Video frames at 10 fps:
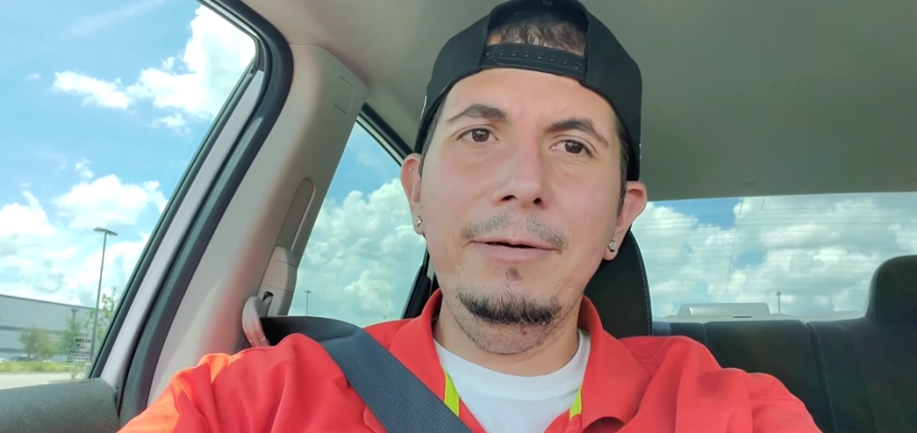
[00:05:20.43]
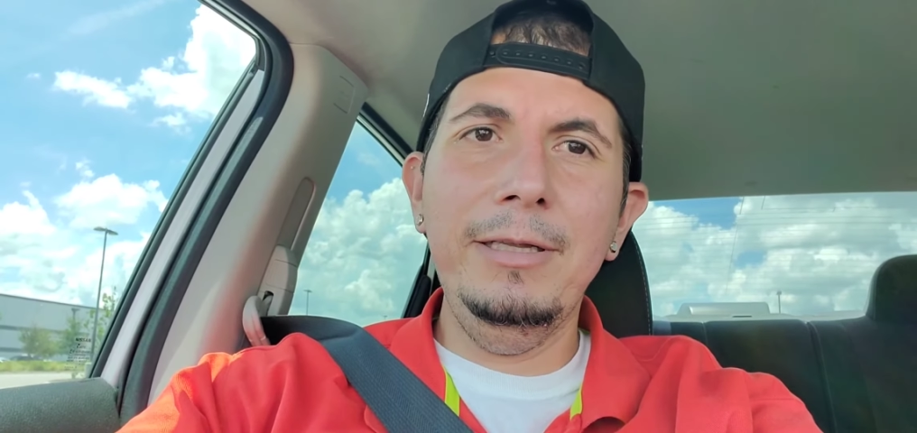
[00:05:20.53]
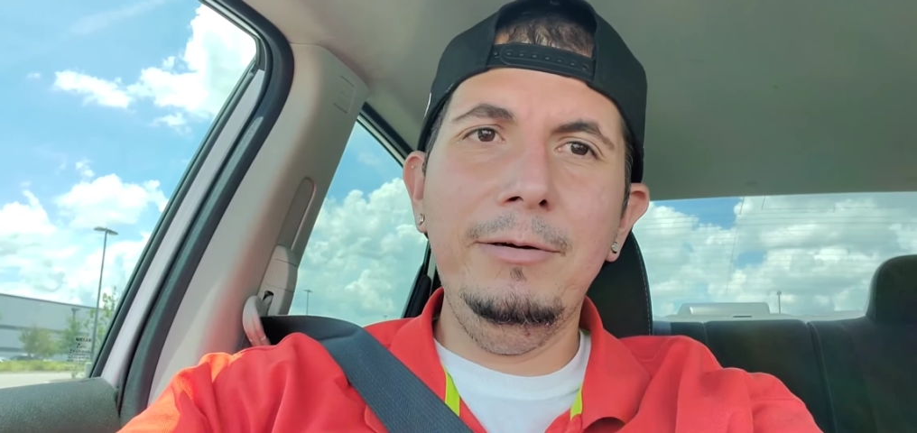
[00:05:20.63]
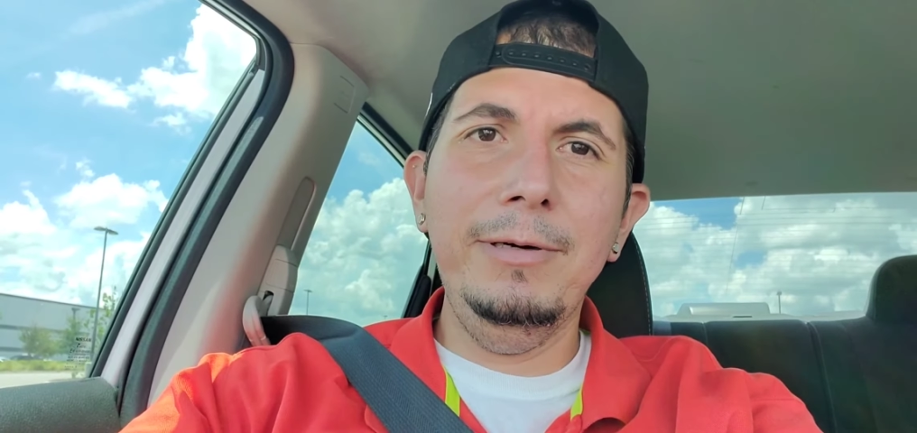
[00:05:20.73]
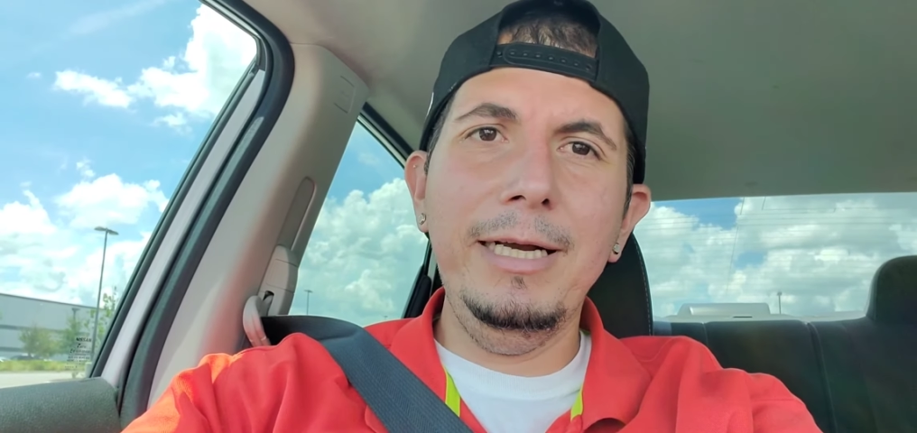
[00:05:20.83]
You
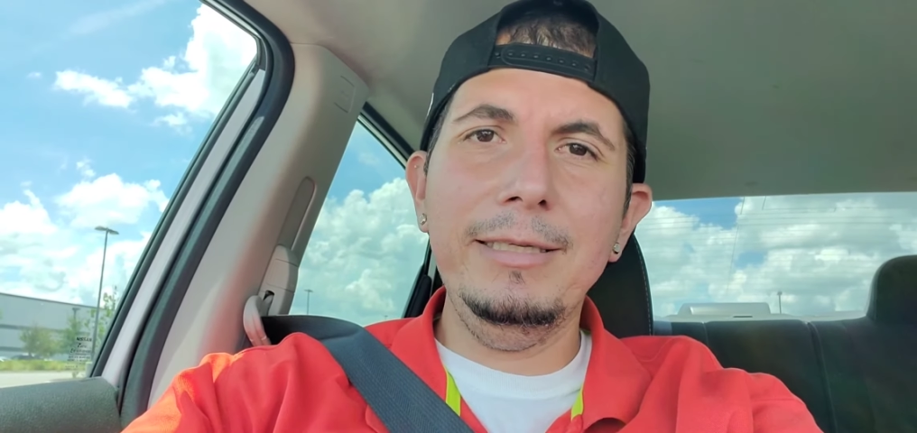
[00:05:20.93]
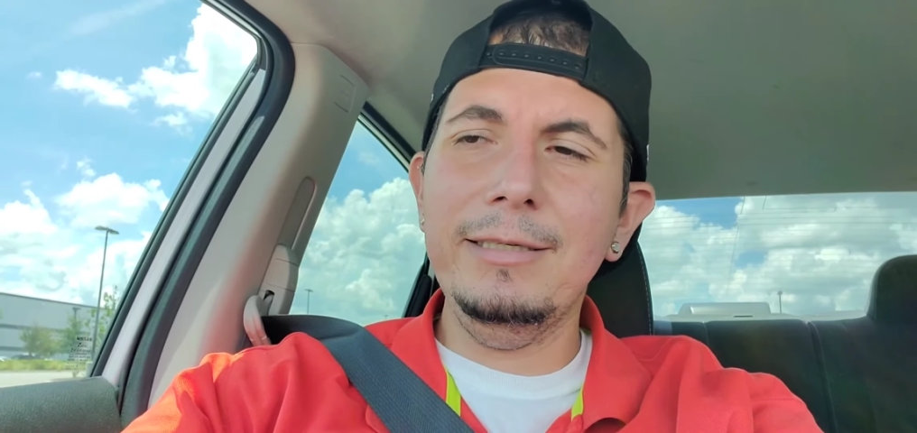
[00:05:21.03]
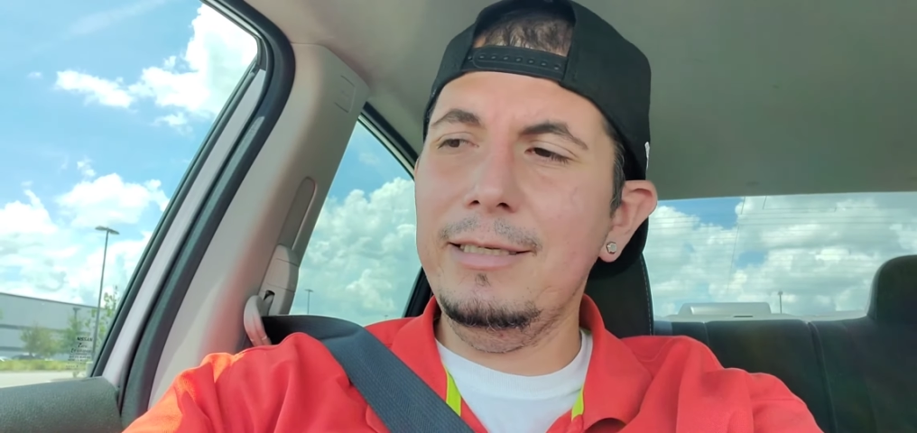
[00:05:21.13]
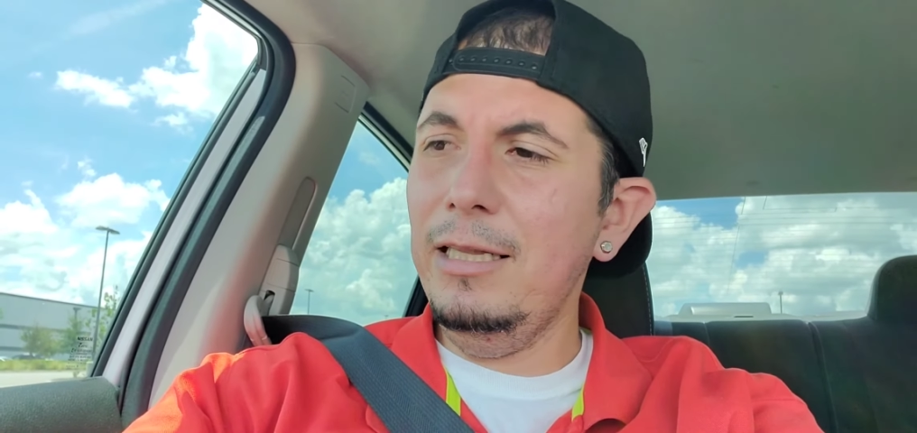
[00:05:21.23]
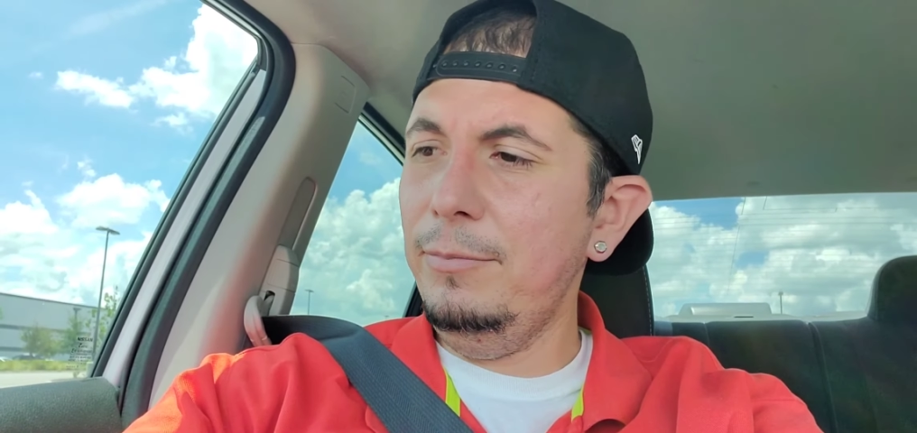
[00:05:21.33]
know, we got to
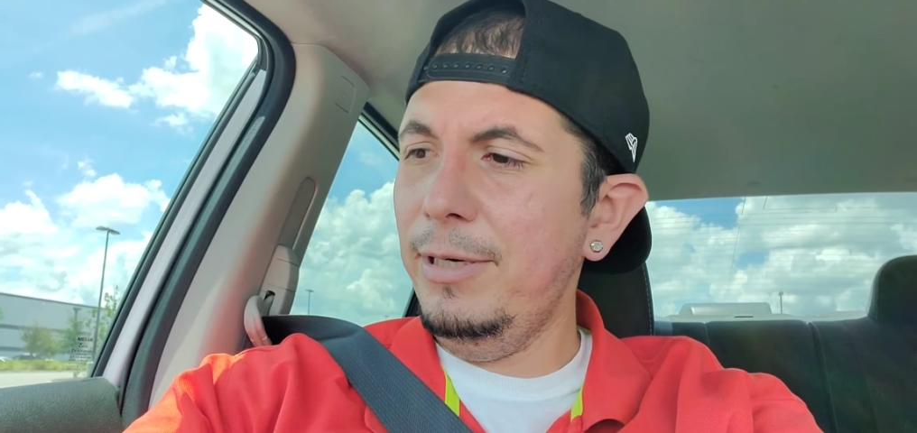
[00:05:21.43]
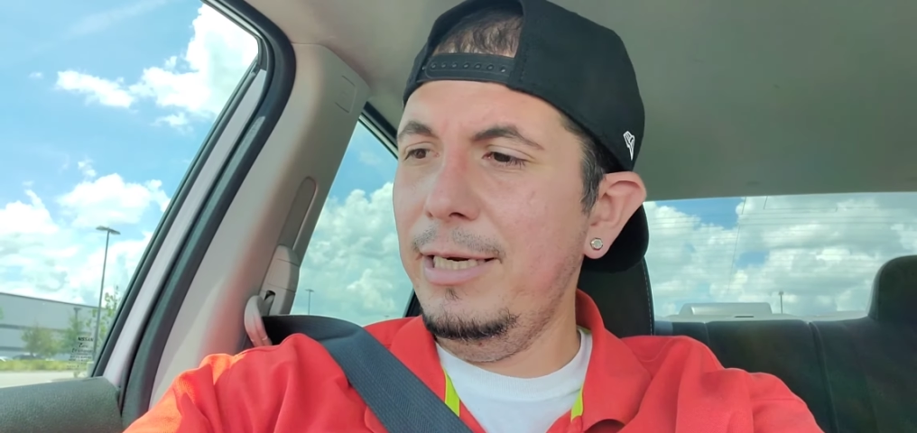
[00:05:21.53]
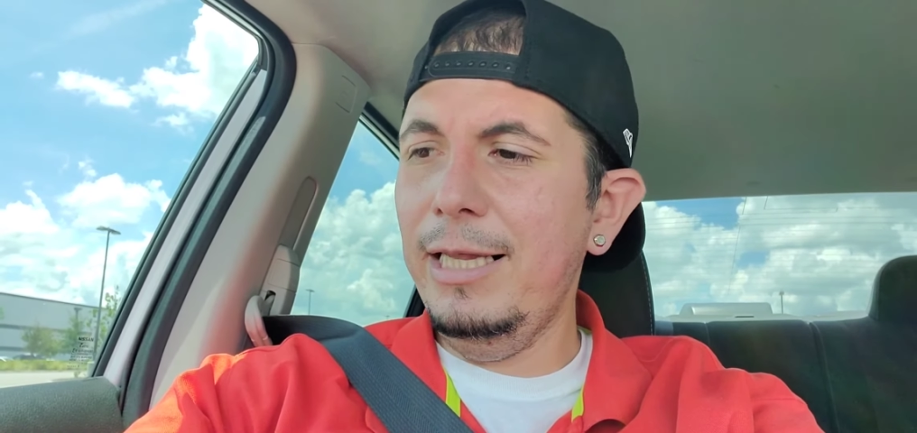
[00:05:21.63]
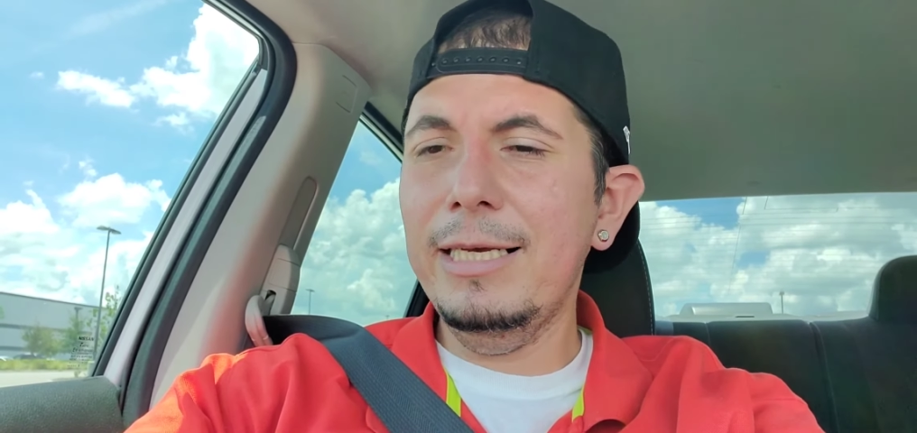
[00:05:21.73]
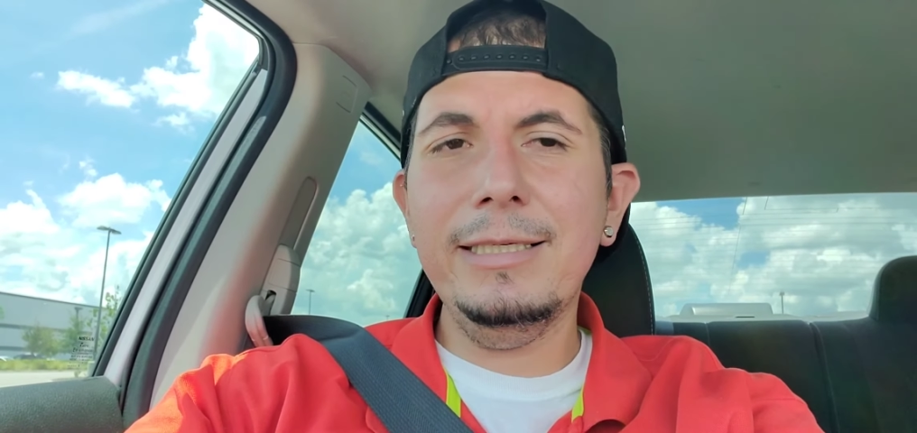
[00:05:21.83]
celebrate
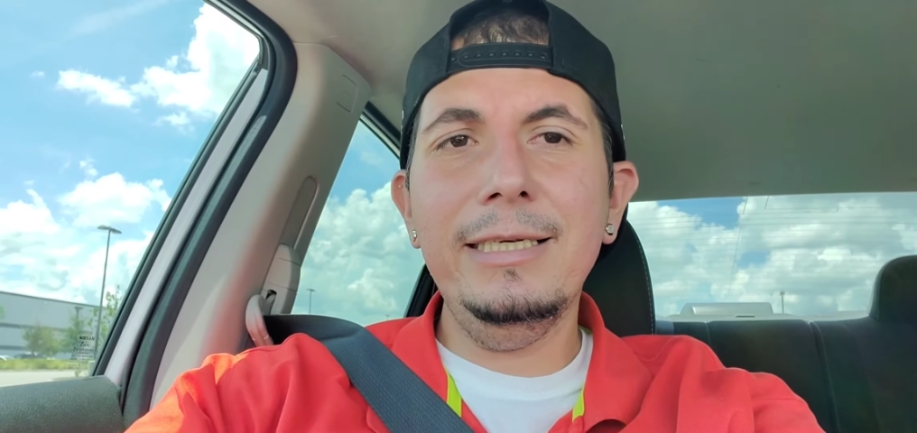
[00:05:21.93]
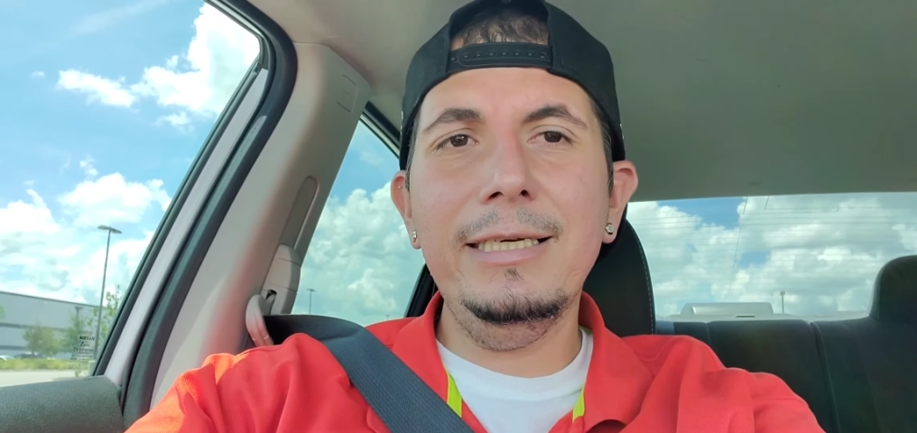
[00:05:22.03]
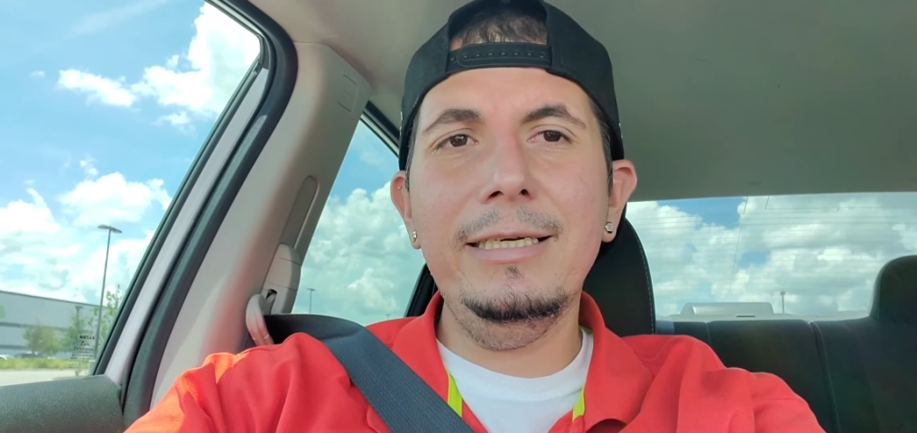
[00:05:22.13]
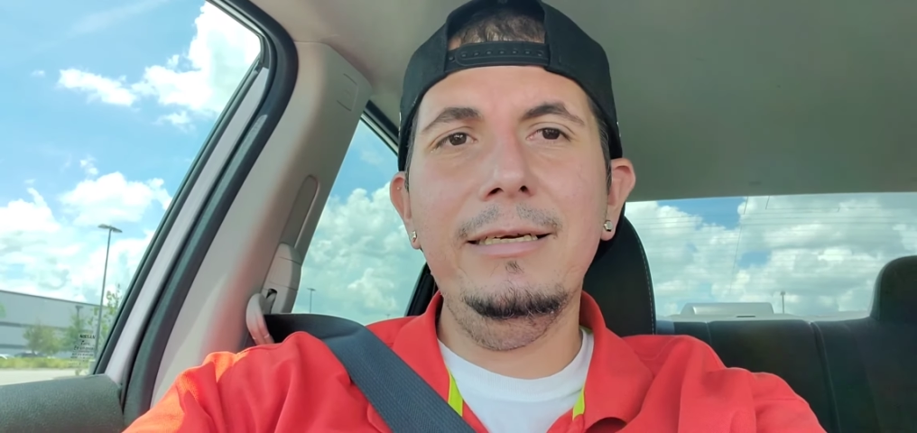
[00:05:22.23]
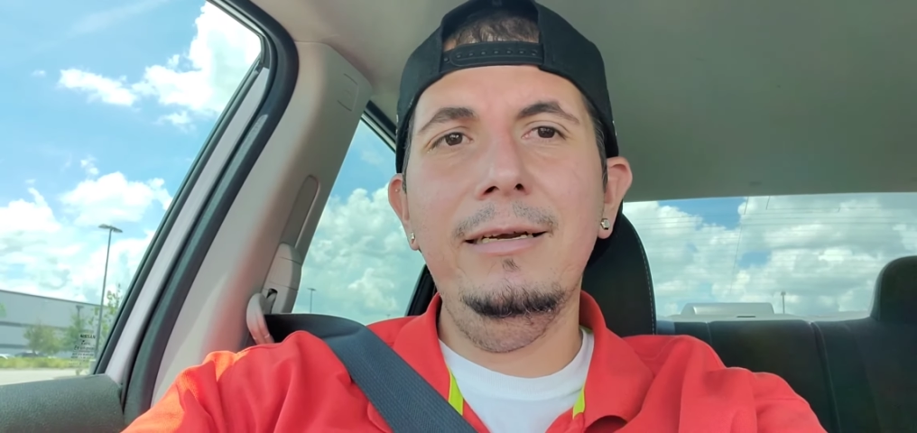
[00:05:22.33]
it last night.